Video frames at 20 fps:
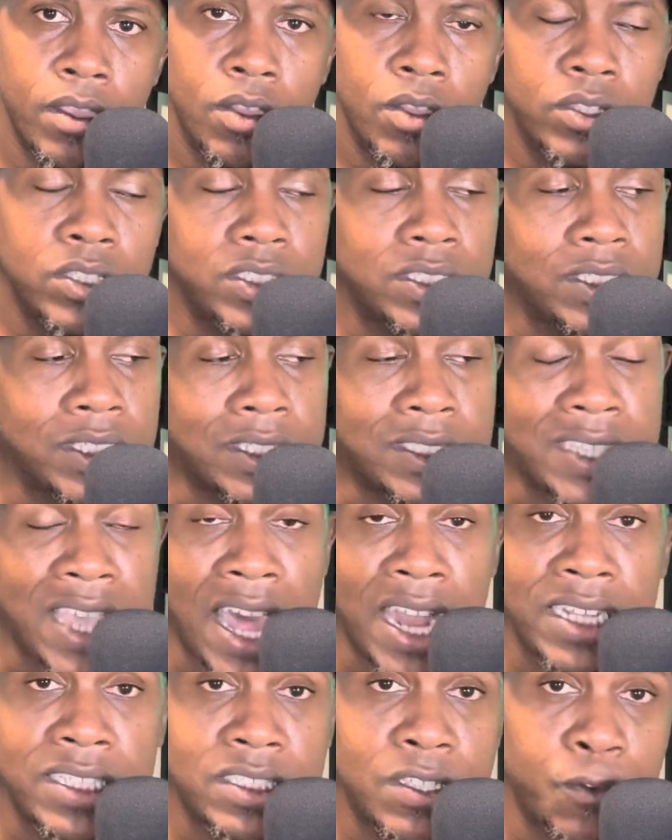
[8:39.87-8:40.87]
This is a
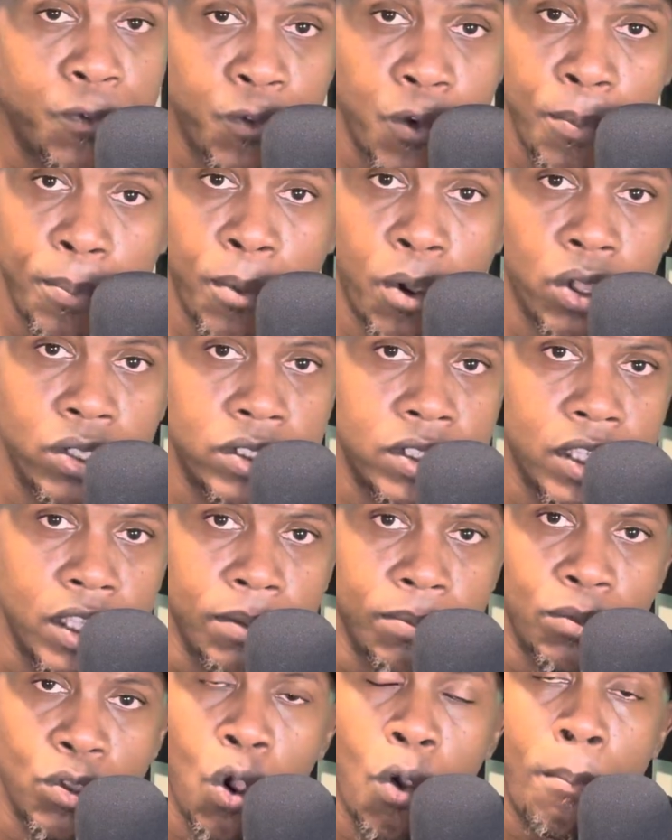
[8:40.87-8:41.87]
talented football
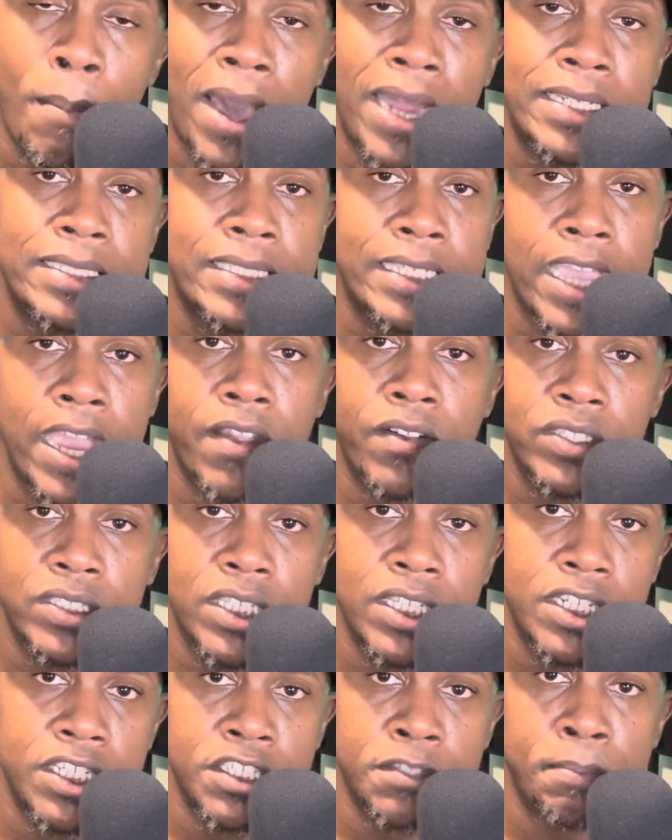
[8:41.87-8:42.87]
team. Nobody's
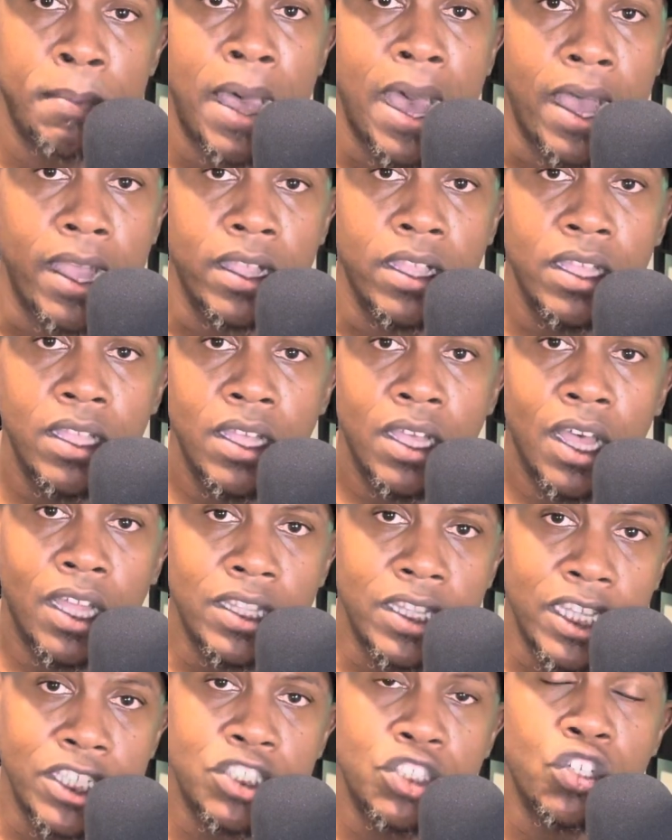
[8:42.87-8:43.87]
guaranteed a spot
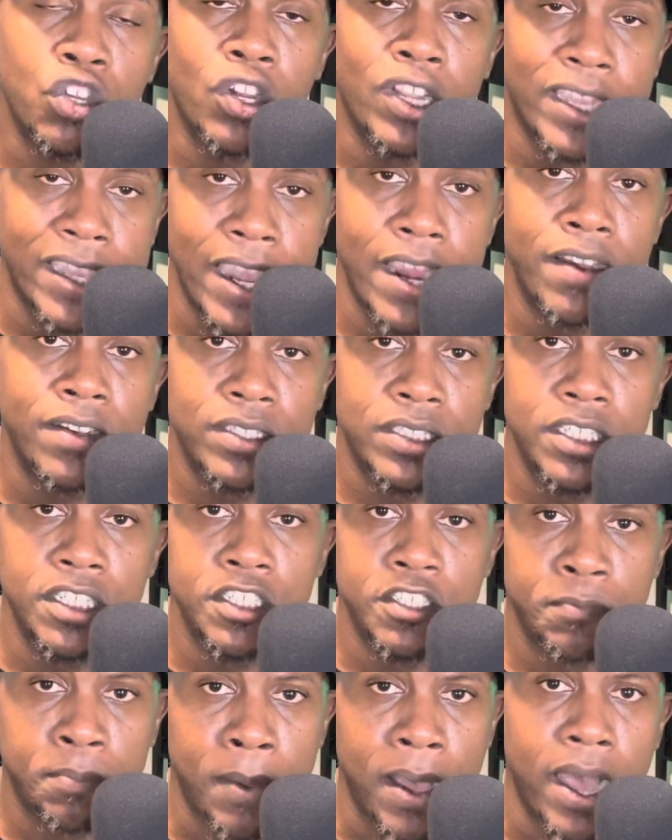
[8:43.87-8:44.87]
unless you're guaranteed
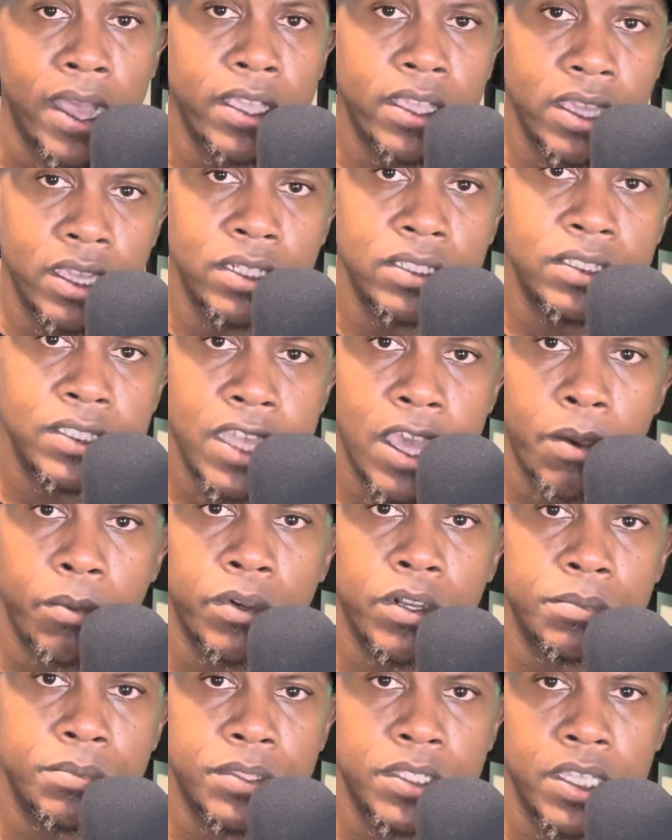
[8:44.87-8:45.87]
a spot. You understand
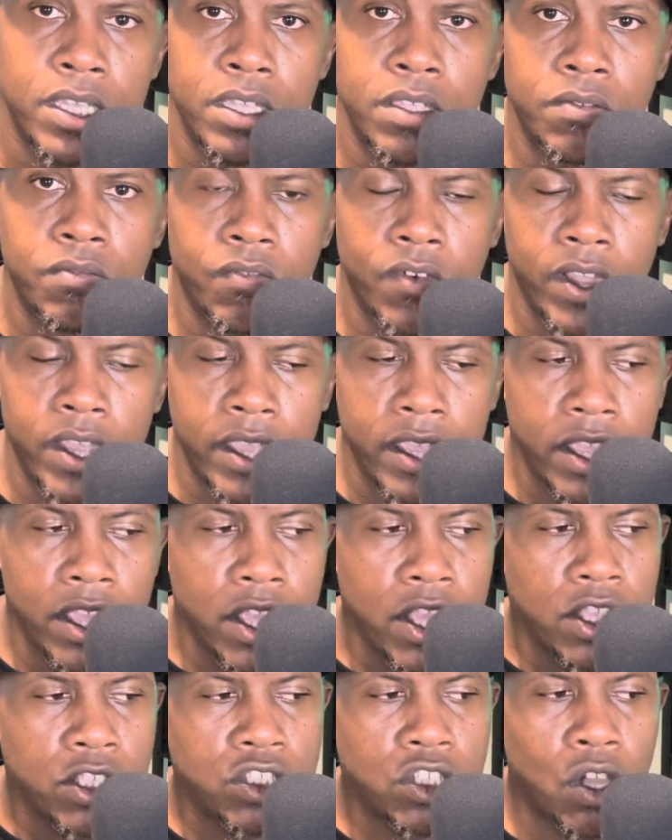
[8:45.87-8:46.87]
what I'm saying, right?
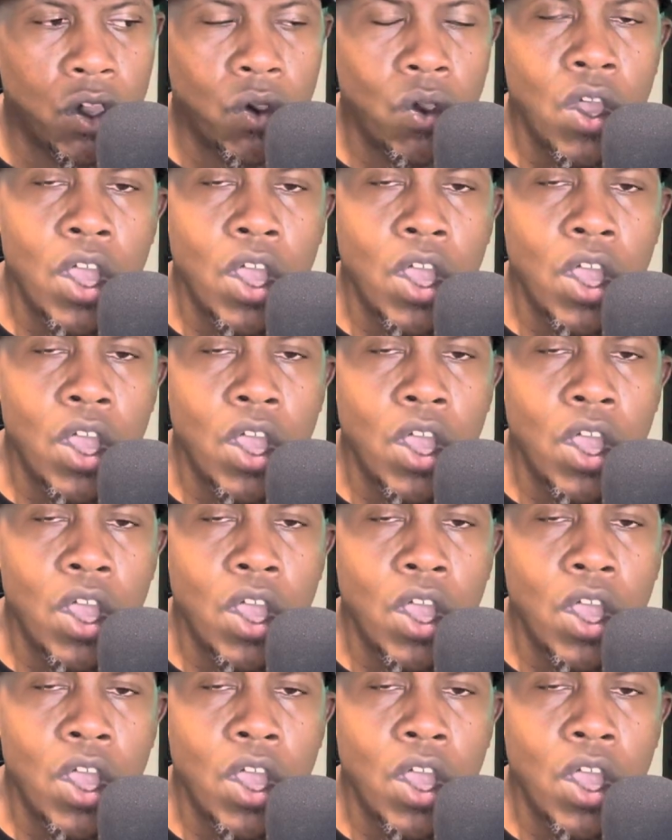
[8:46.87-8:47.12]
So